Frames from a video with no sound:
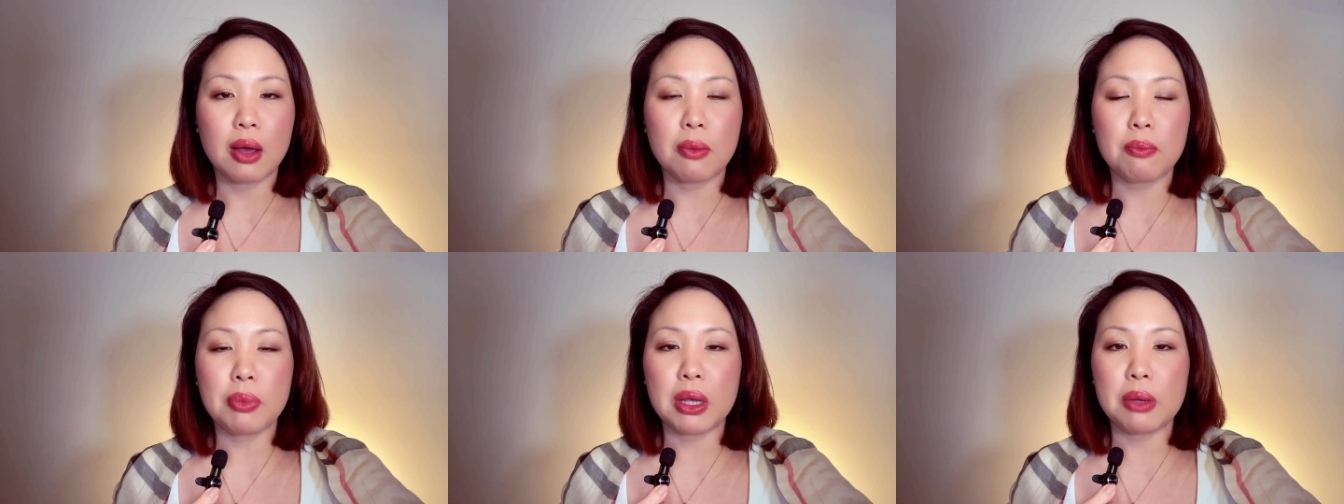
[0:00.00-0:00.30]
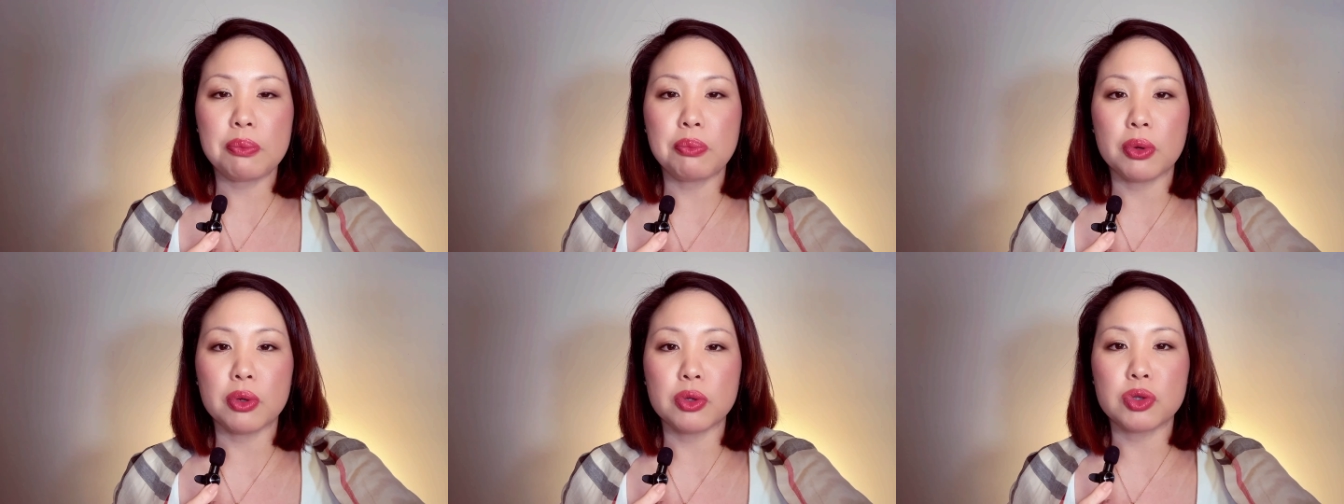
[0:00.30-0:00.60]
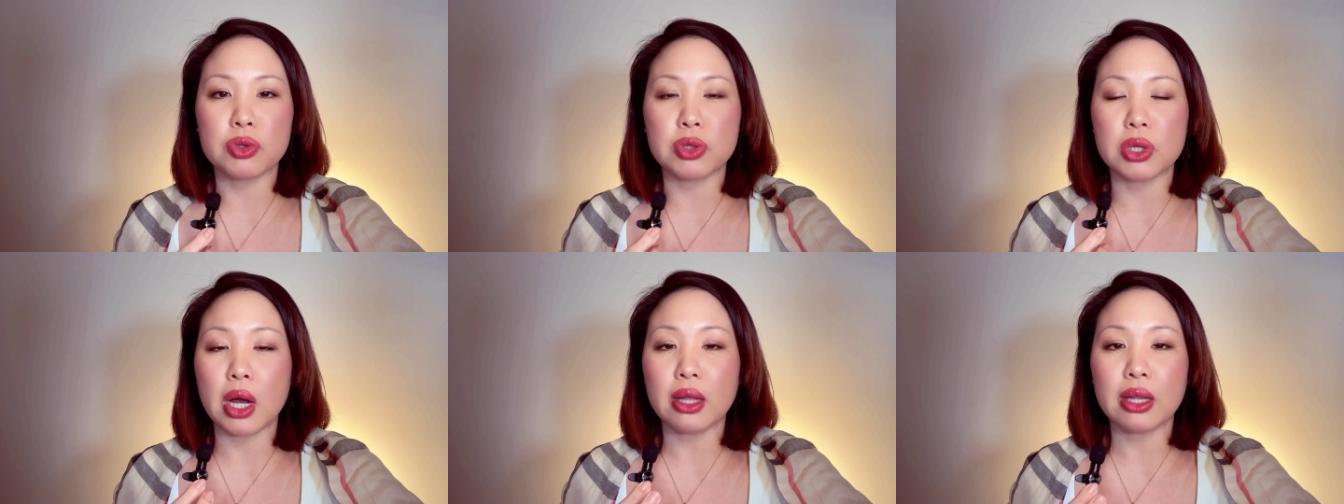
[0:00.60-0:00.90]
People
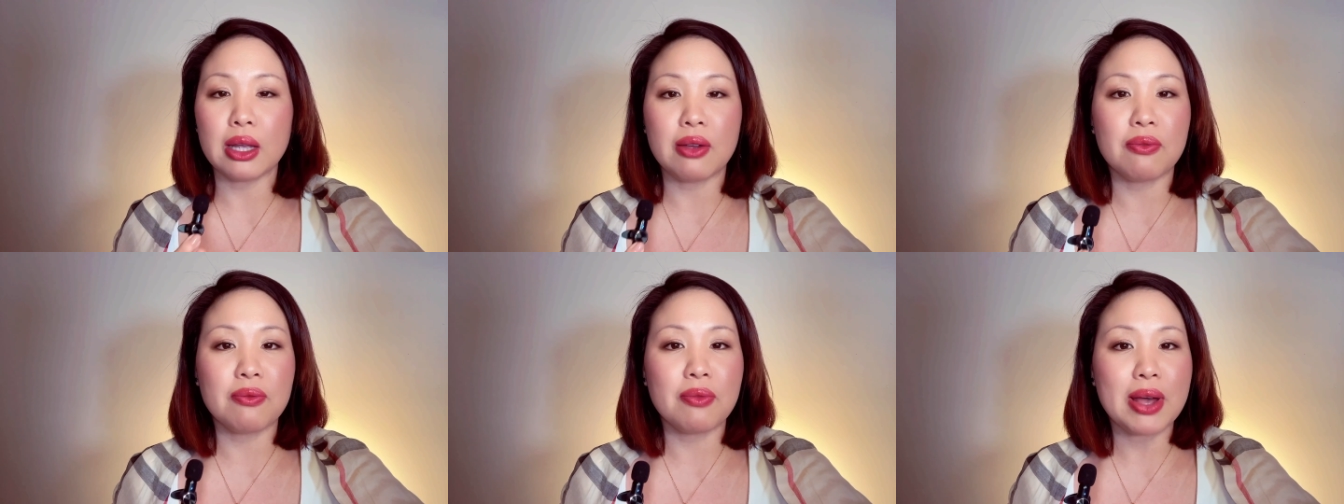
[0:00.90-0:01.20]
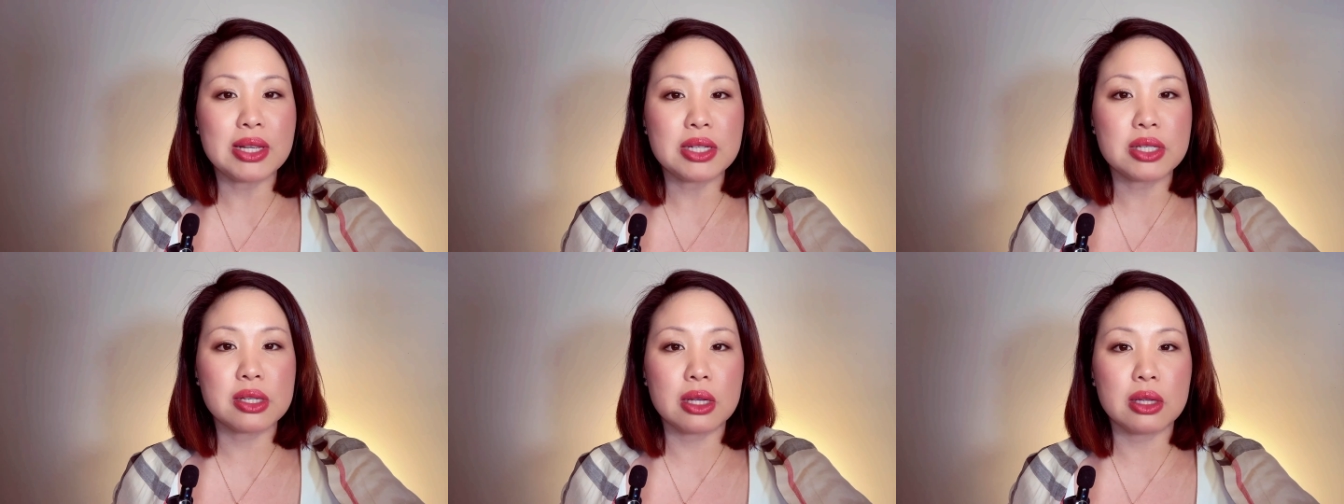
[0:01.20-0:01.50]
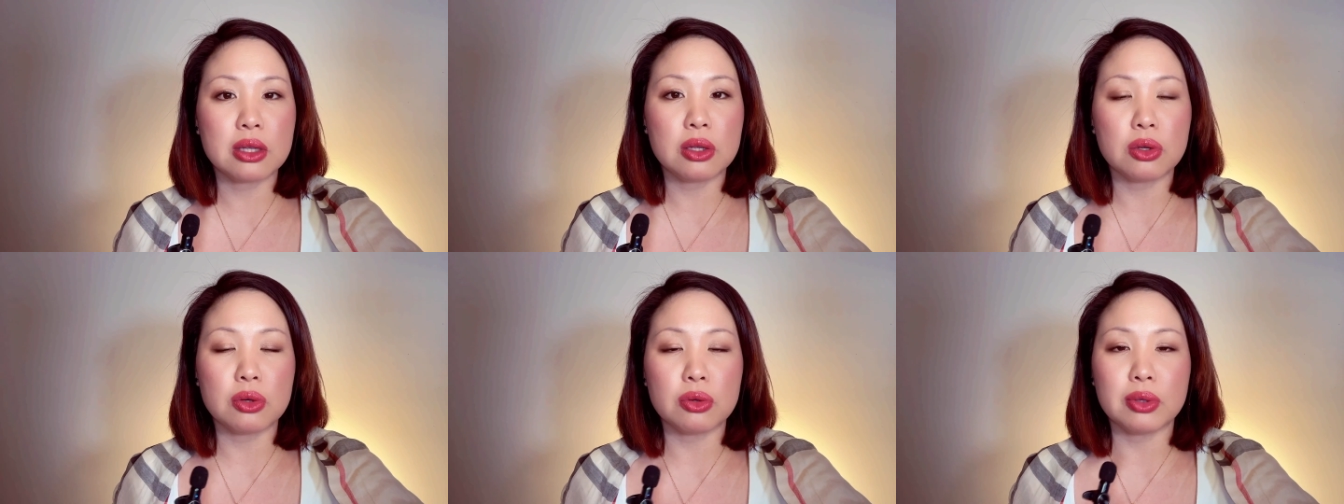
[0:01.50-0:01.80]
do not invest
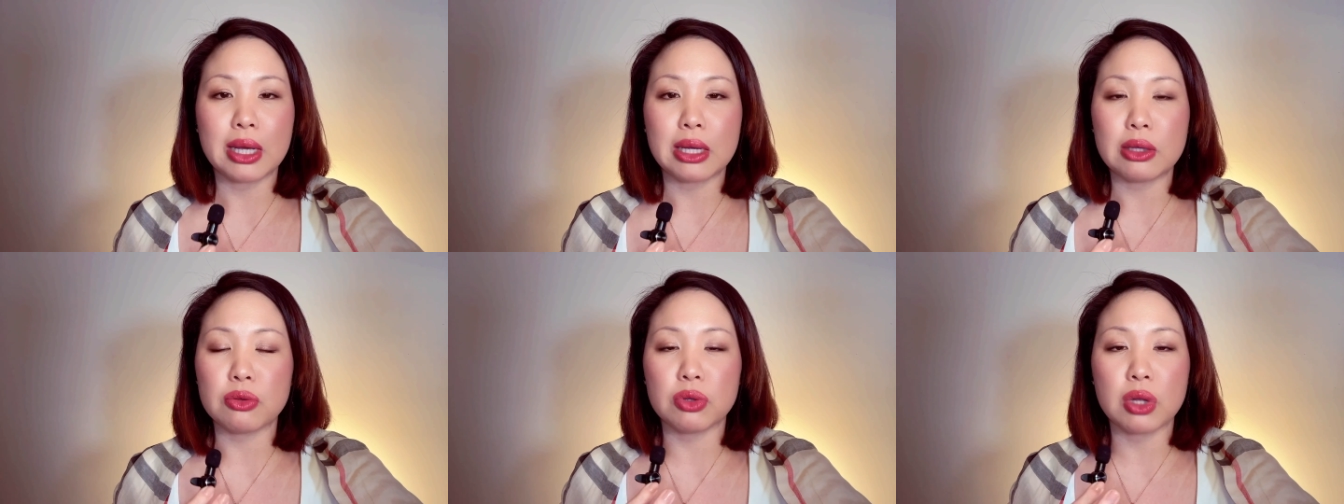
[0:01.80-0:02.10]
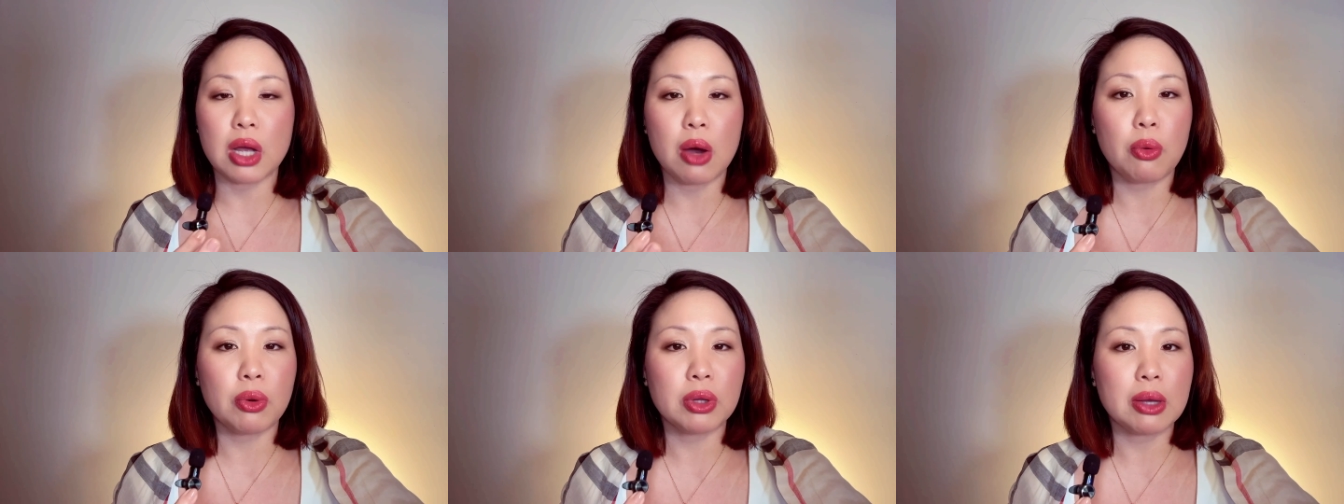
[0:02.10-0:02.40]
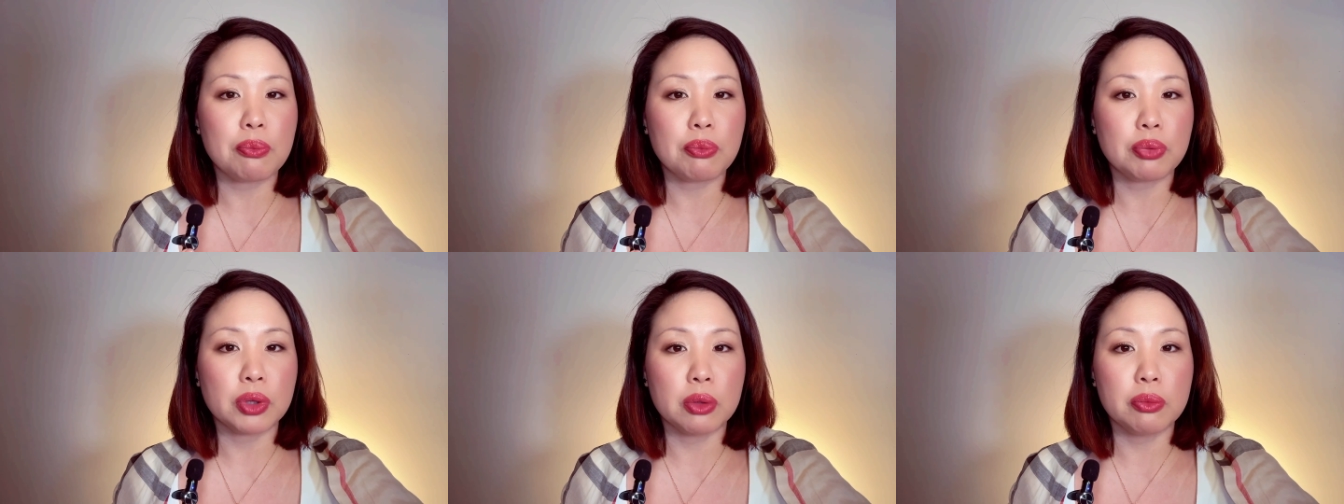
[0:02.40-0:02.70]
in you. They do not want to
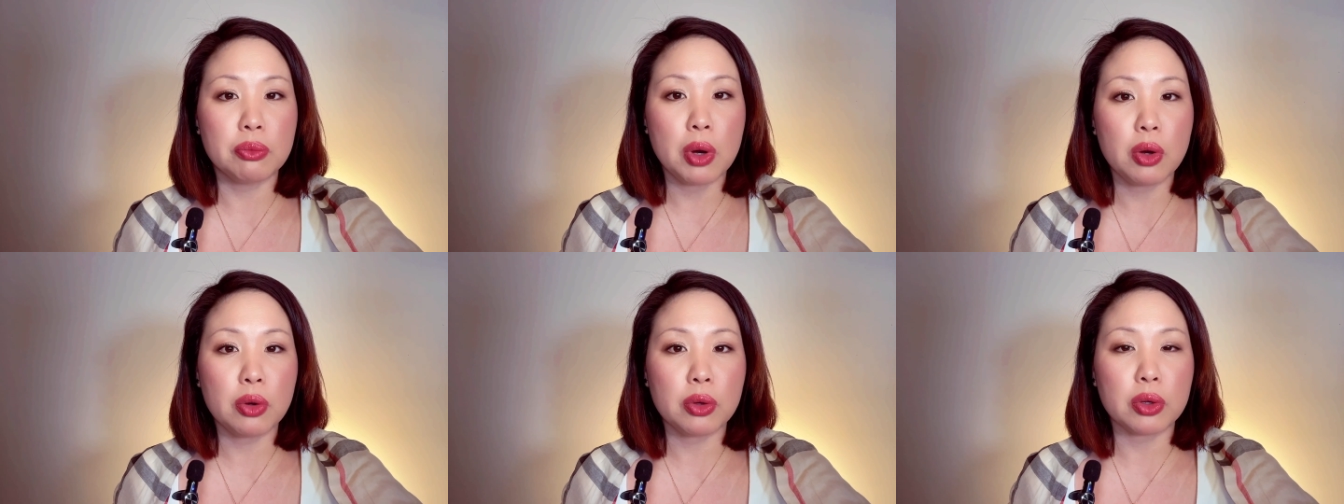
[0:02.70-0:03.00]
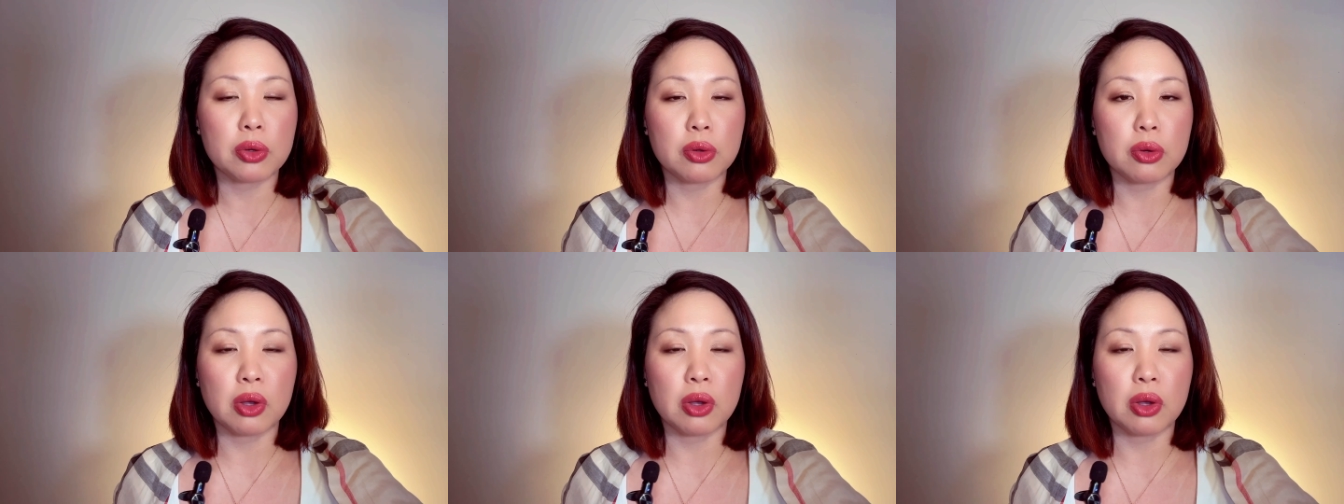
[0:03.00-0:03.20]
promote you.